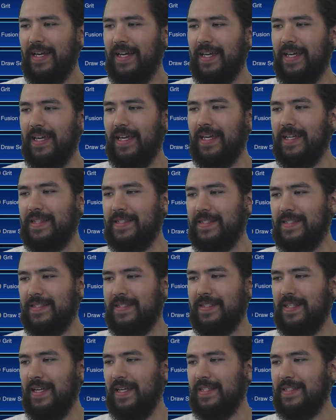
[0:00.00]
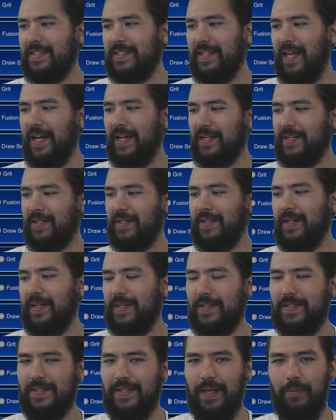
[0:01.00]
It's like a
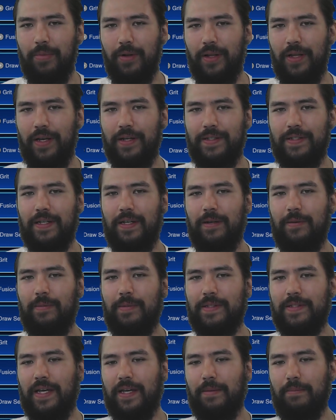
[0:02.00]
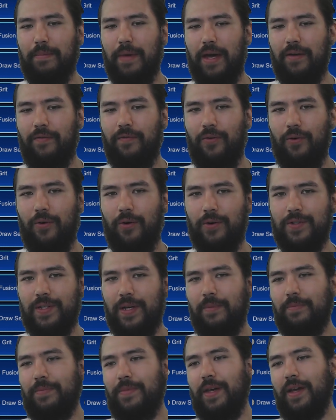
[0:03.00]
symbolism. It's like a metaphor or
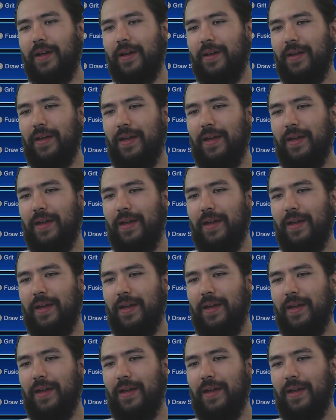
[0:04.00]
something.